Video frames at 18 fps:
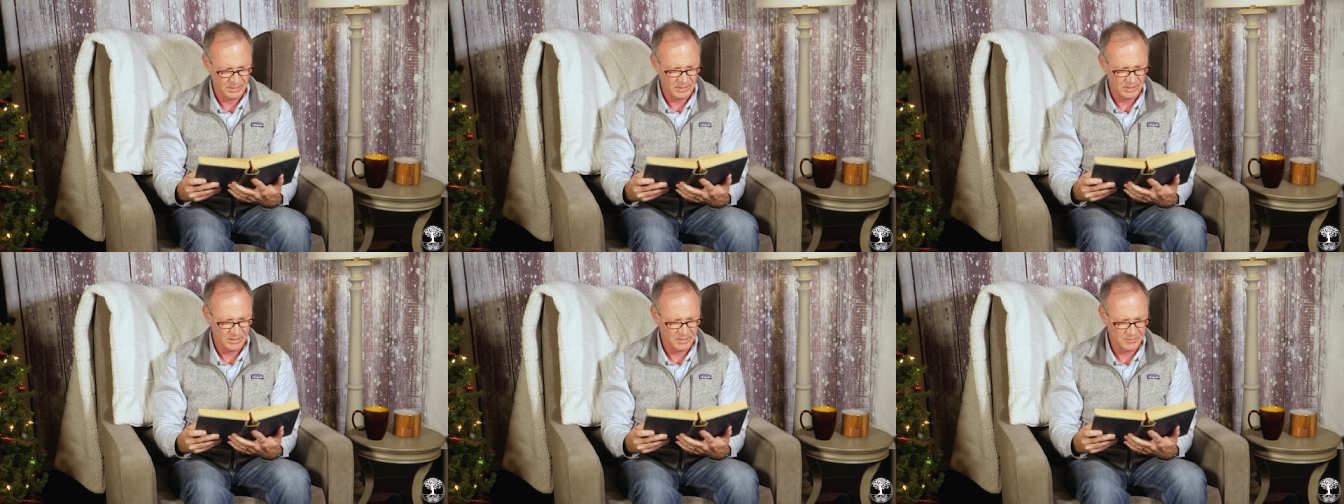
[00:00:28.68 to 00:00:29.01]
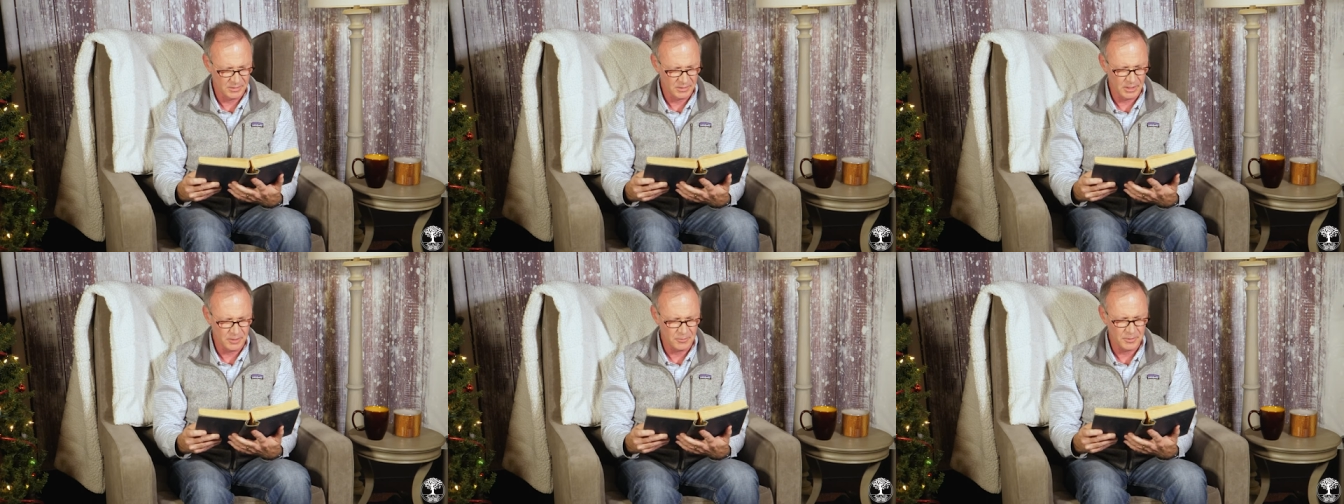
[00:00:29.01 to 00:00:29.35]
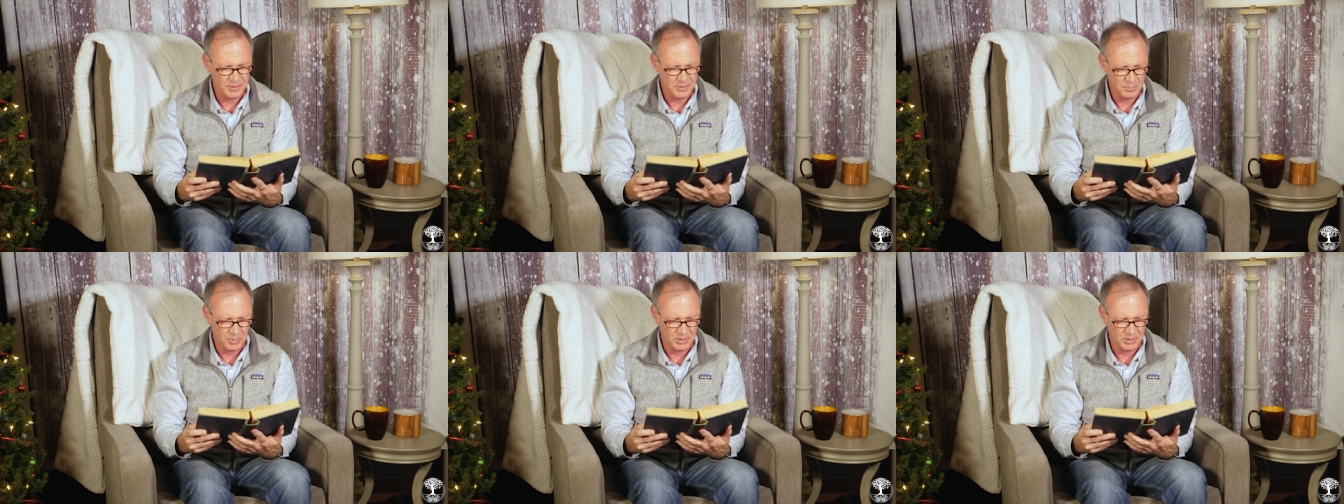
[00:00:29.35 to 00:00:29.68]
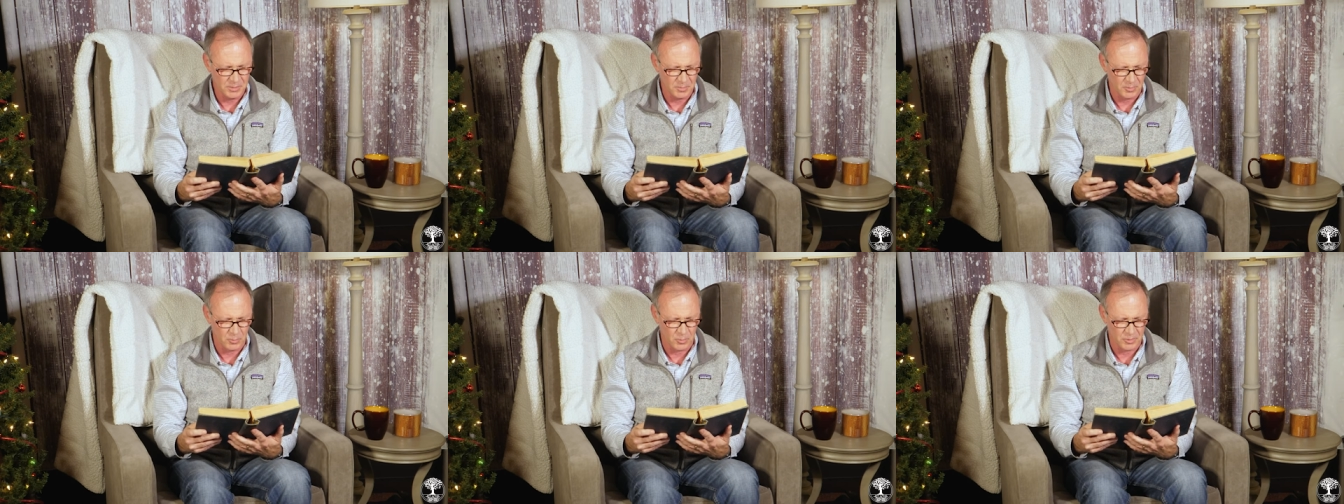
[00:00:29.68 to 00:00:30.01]
And the lonely
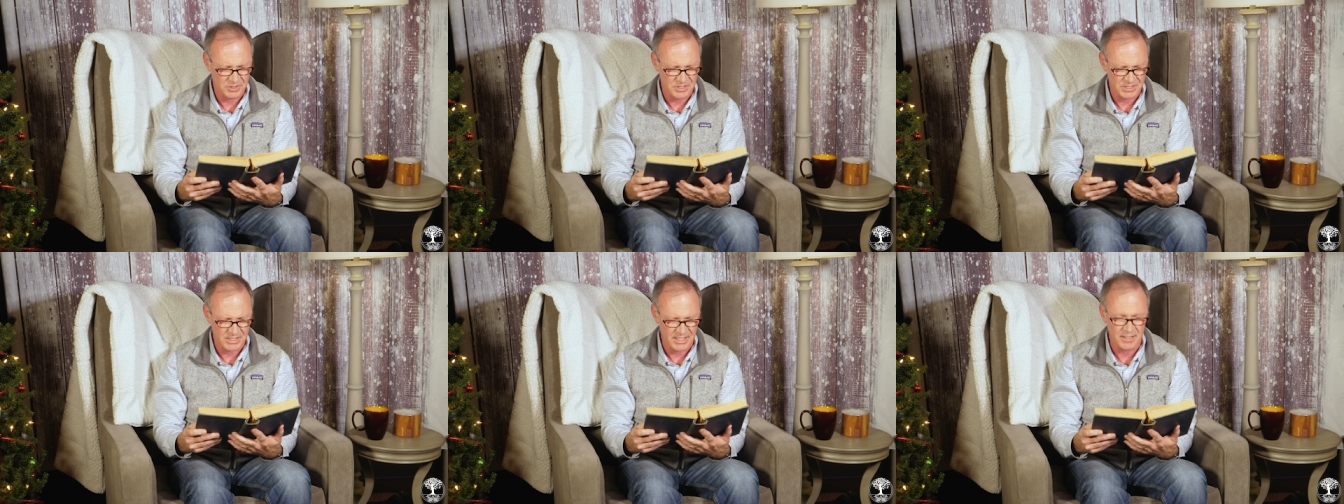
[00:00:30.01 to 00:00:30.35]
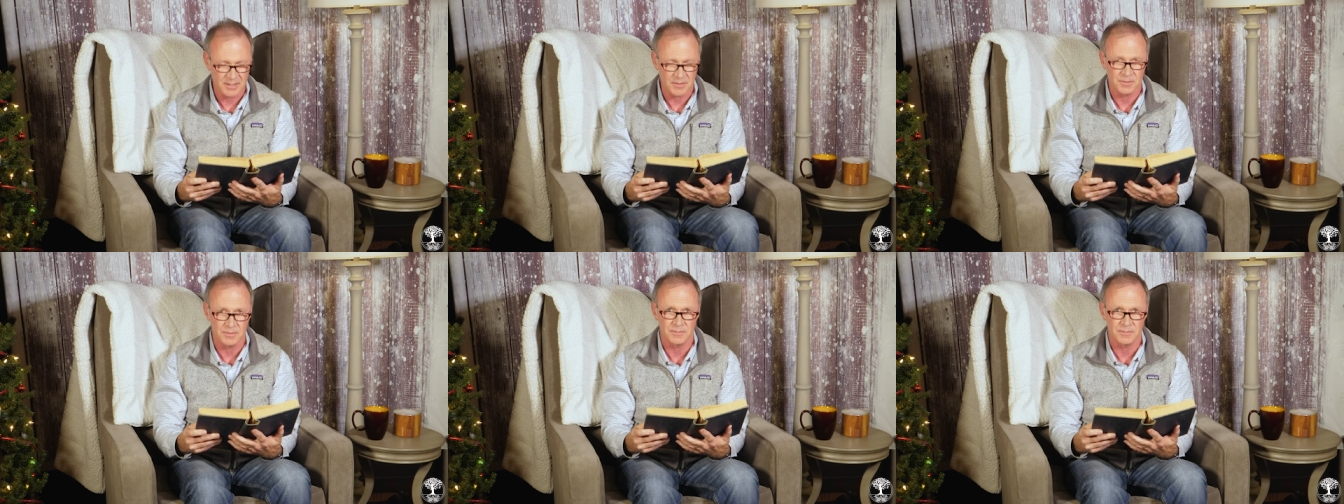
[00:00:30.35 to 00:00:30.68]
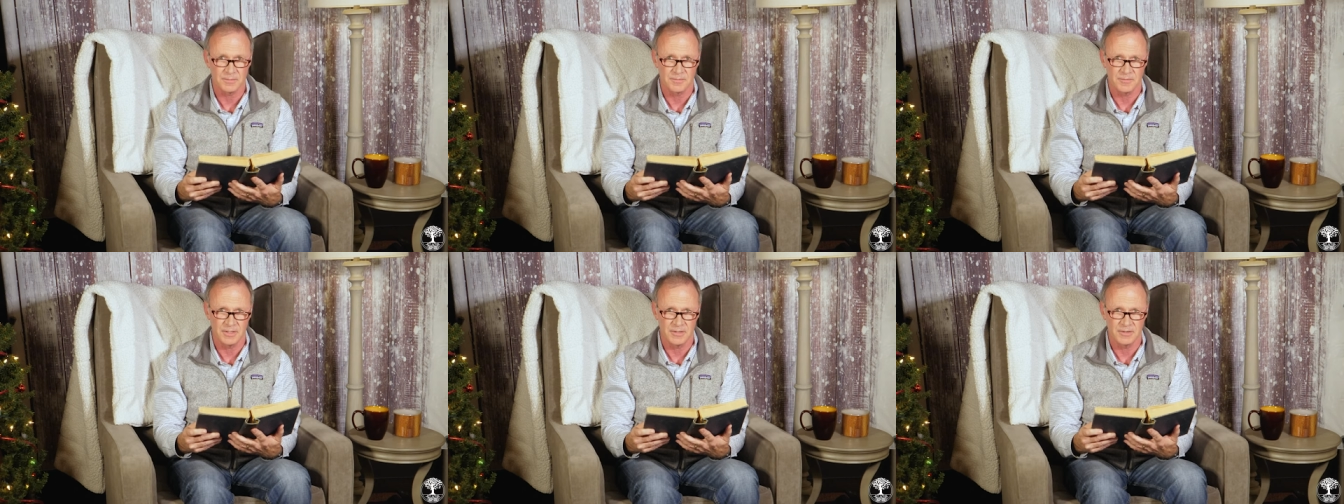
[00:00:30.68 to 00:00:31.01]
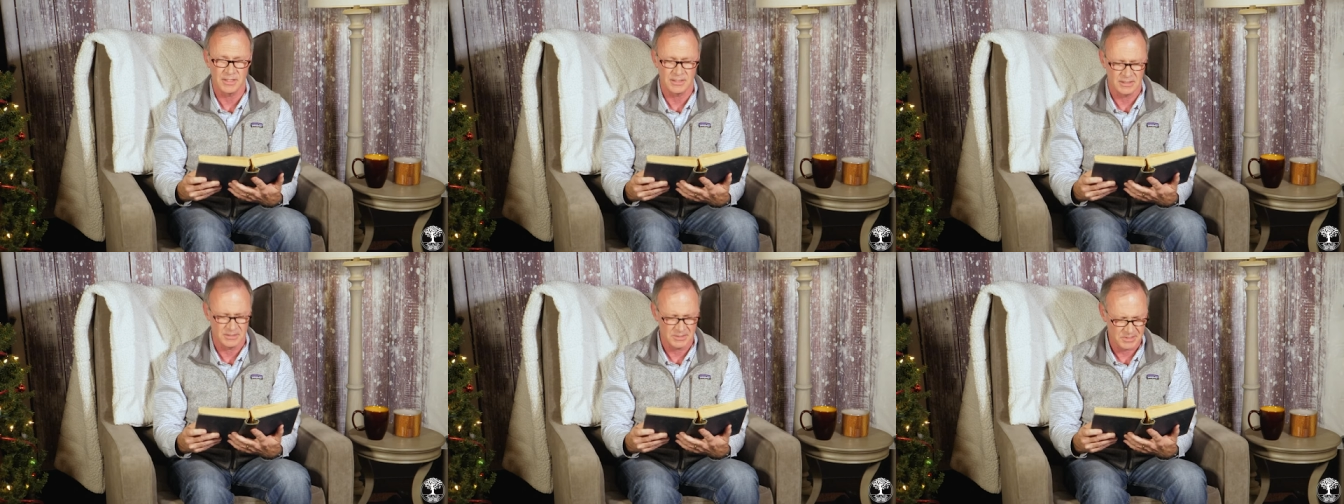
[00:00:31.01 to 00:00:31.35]
people were sadder than
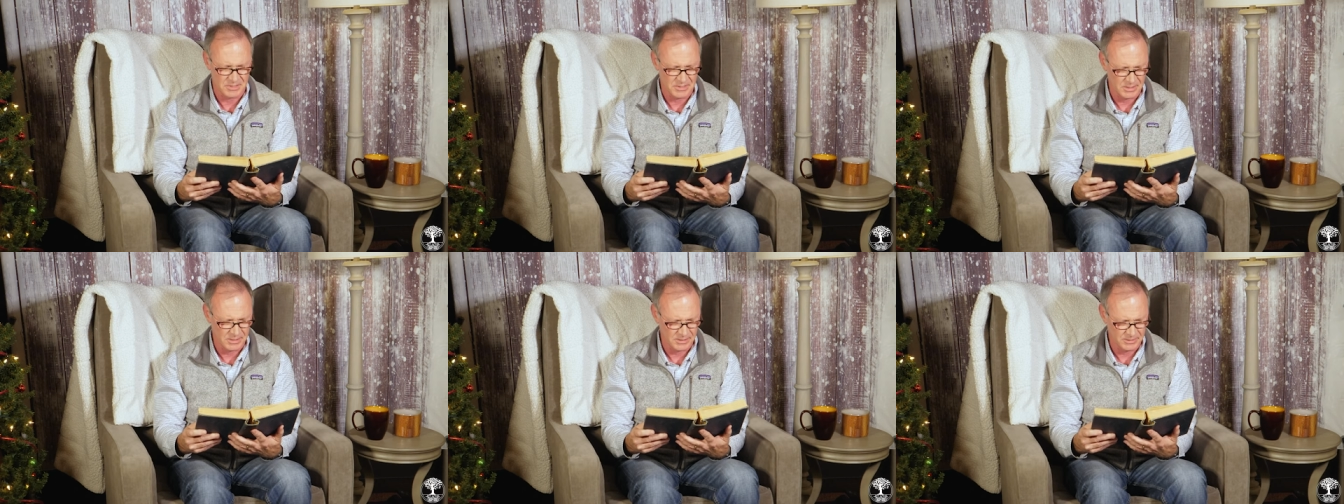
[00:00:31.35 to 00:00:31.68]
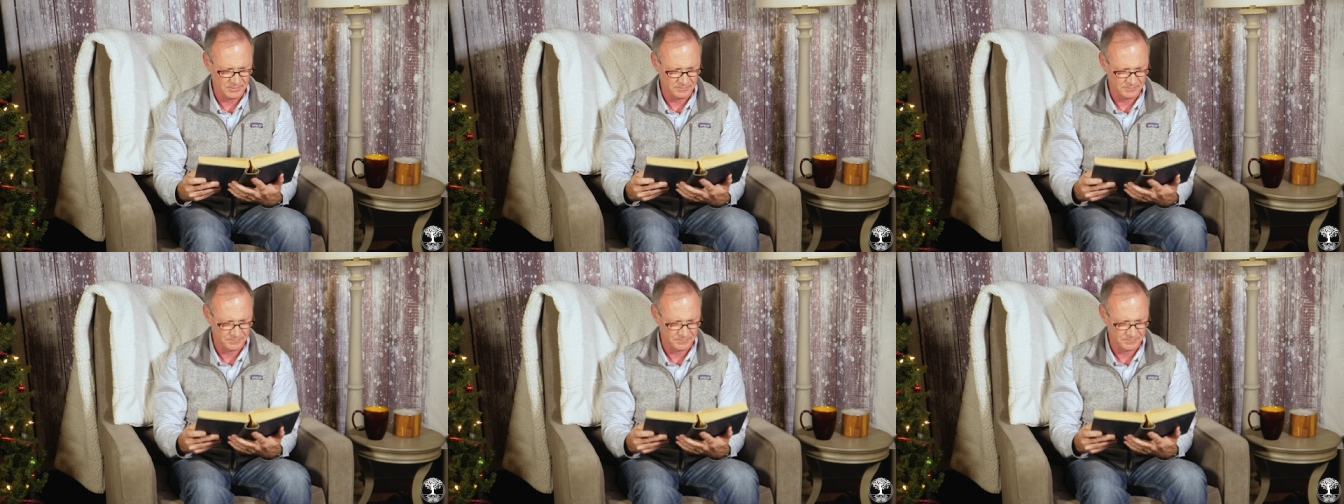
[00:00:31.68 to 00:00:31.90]
they could say.